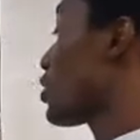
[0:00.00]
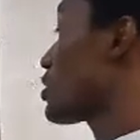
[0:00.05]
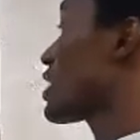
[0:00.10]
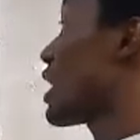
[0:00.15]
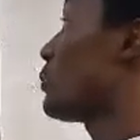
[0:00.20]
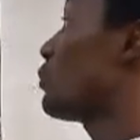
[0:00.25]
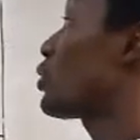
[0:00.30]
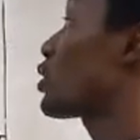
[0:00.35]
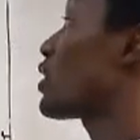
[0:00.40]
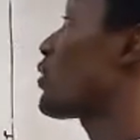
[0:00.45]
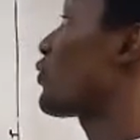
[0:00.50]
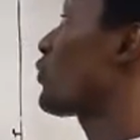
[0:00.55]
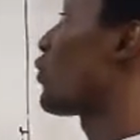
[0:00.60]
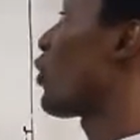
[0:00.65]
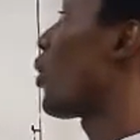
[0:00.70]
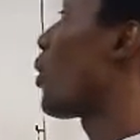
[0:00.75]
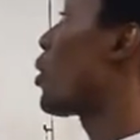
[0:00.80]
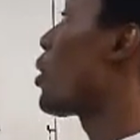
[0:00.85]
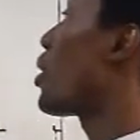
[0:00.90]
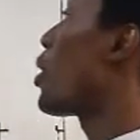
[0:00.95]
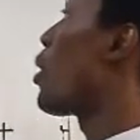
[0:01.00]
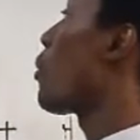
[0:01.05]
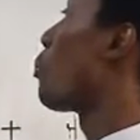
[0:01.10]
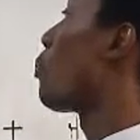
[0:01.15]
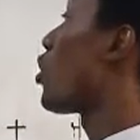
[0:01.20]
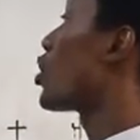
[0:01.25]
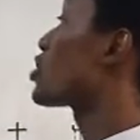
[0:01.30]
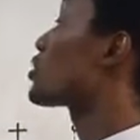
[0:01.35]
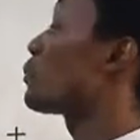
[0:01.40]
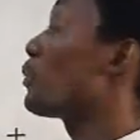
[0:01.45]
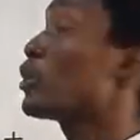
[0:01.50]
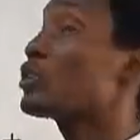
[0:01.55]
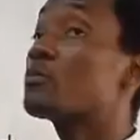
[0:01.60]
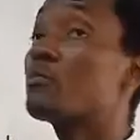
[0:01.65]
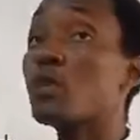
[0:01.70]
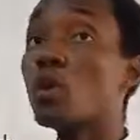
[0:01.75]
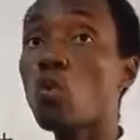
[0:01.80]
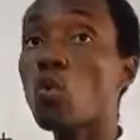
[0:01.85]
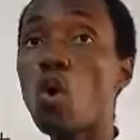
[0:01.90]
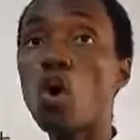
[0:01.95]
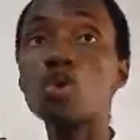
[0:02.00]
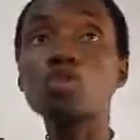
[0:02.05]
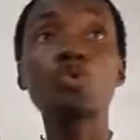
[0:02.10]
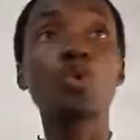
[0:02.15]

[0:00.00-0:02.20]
I'm looking for must both be what?